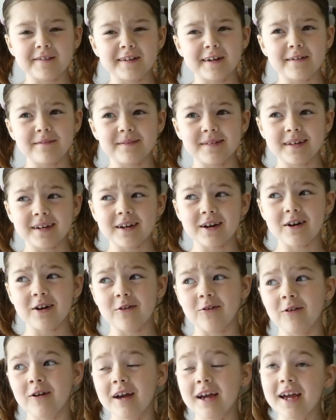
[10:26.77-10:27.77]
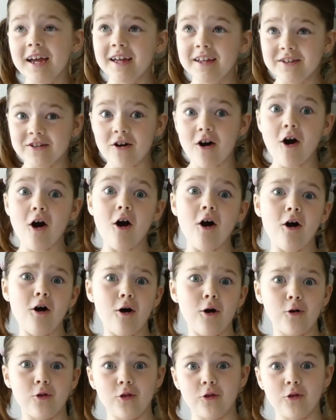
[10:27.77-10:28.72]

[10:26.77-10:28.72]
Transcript: And I was like, oh, and all